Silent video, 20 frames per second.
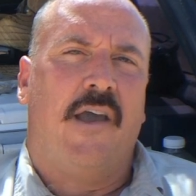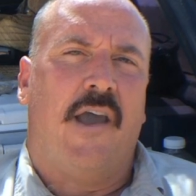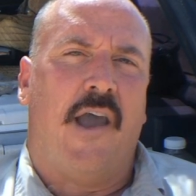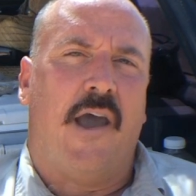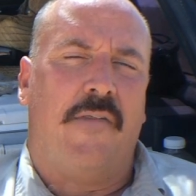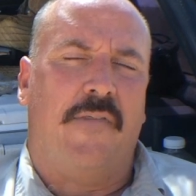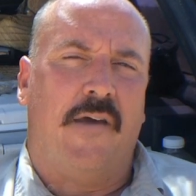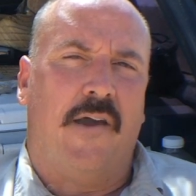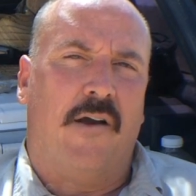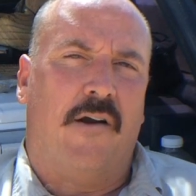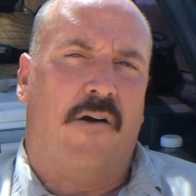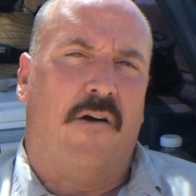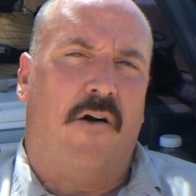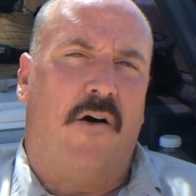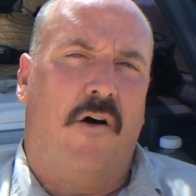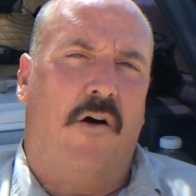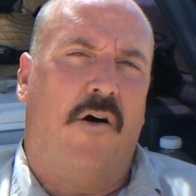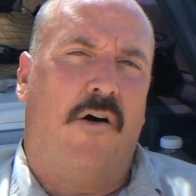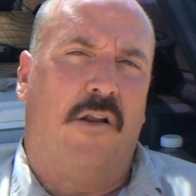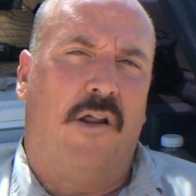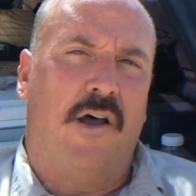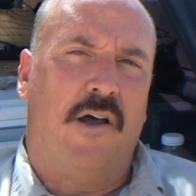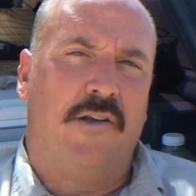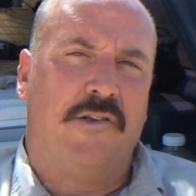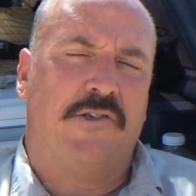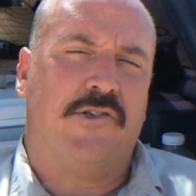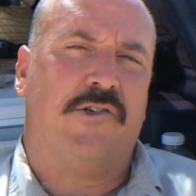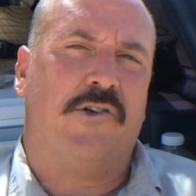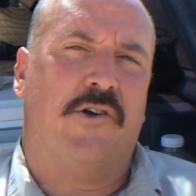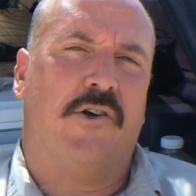and they are all
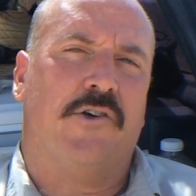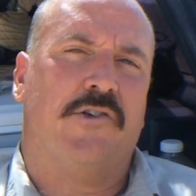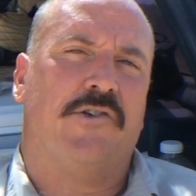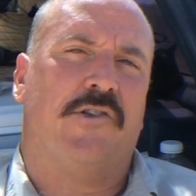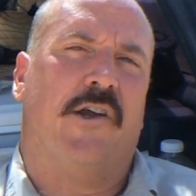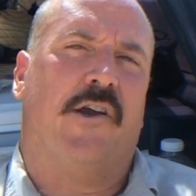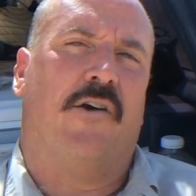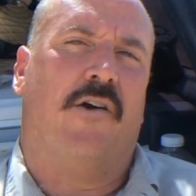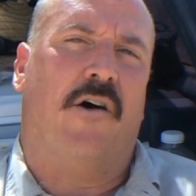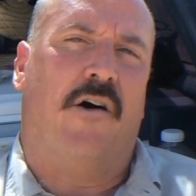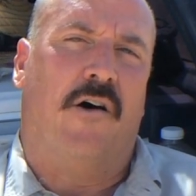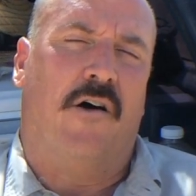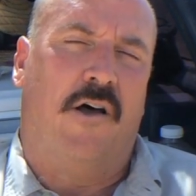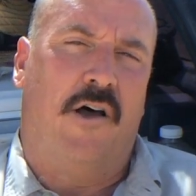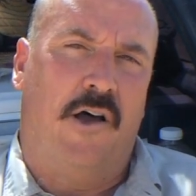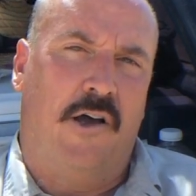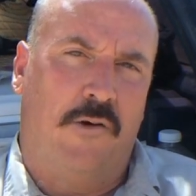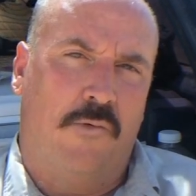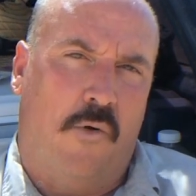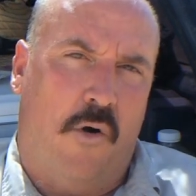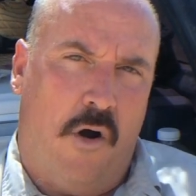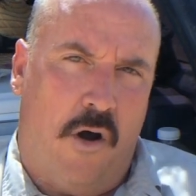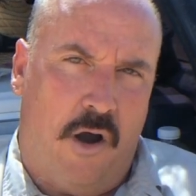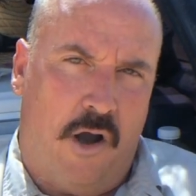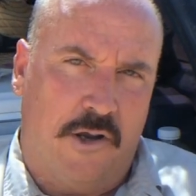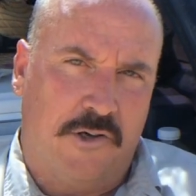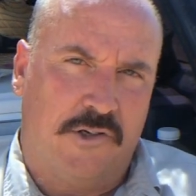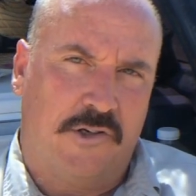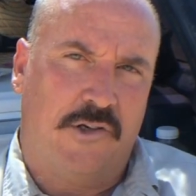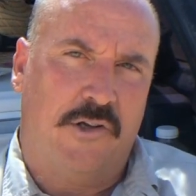unsearched. They're all
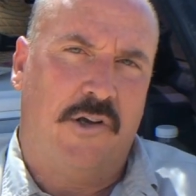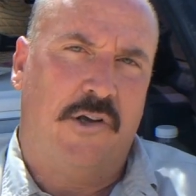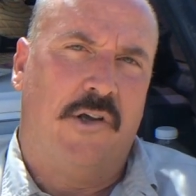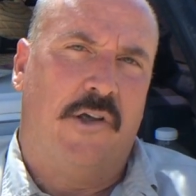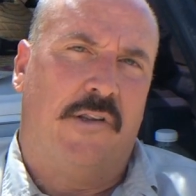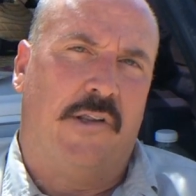unwashed.